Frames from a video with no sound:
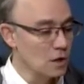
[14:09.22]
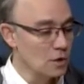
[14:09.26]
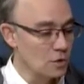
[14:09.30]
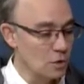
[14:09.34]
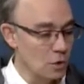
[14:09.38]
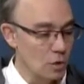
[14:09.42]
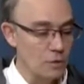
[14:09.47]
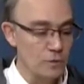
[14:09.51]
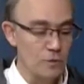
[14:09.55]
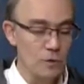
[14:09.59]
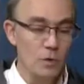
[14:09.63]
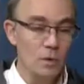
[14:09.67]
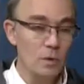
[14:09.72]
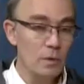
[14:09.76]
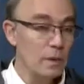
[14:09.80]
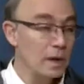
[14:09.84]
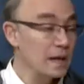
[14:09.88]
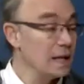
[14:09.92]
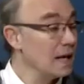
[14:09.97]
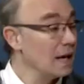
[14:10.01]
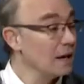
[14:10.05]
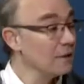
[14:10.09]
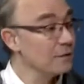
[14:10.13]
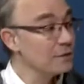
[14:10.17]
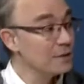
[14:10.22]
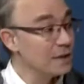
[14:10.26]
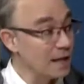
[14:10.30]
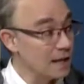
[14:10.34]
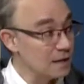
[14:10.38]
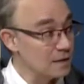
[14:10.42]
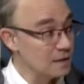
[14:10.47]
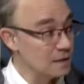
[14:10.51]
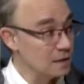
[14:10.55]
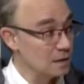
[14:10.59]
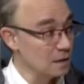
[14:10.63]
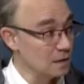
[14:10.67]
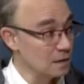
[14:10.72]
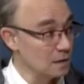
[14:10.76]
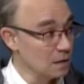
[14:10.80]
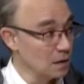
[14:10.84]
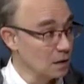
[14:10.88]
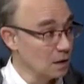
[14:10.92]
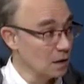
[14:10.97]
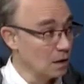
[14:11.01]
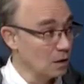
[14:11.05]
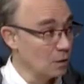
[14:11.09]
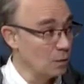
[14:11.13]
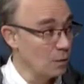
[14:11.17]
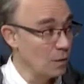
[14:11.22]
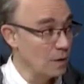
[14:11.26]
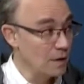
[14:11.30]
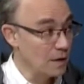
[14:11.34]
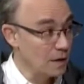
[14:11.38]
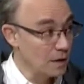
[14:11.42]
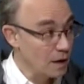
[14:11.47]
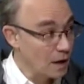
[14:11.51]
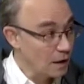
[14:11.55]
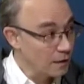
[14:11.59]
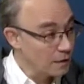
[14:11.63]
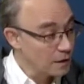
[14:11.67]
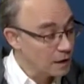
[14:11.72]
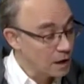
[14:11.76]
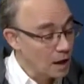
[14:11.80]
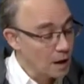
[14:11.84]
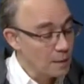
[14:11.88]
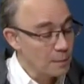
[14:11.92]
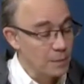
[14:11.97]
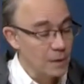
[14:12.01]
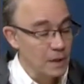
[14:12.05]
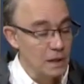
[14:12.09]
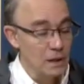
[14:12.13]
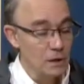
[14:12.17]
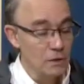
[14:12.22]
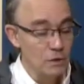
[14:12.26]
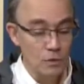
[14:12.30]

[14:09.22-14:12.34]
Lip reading: So if you already have tested with another company,